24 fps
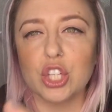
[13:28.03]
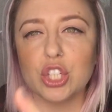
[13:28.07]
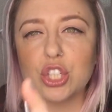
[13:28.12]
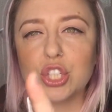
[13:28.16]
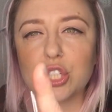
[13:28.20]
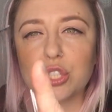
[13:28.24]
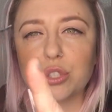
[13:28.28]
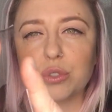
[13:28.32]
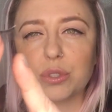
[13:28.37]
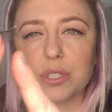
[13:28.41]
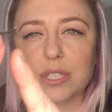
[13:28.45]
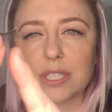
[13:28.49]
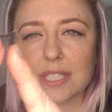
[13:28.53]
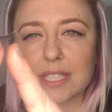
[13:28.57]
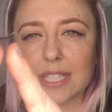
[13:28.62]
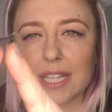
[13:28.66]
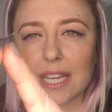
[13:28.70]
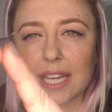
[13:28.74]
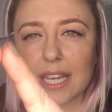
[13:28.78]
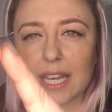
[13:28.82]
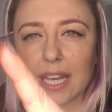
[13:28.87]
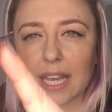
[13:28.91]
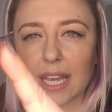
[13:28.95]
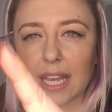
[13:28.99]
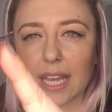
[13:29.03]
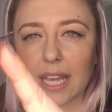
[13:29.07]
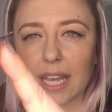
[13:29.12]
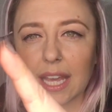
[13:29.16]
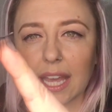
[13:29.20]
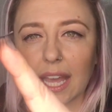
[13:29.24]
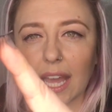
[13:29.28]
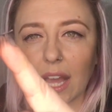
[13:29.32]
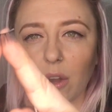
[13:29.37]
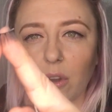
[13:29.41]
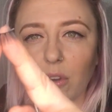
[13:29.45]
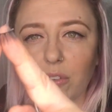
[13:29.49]
do you see
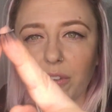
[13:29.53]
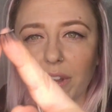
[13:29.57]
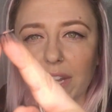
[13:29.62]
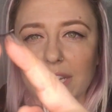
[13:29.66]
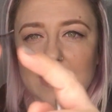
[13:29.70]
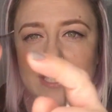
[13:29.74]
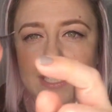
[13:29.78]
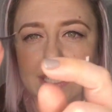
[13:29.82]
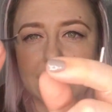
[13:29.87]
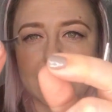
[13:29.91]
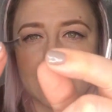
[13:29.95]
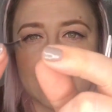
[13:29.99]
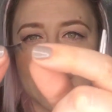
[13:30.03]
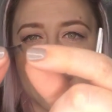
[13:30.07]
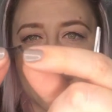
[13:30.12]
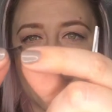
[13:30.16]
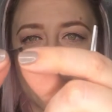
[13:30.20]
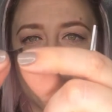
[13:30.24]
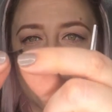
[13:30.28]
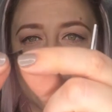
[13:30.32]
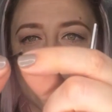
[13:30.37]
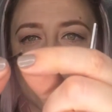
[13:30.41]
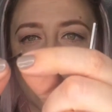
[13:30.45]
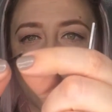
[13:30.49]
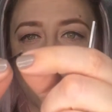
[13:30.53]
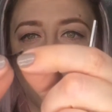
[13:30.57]
how if I did that,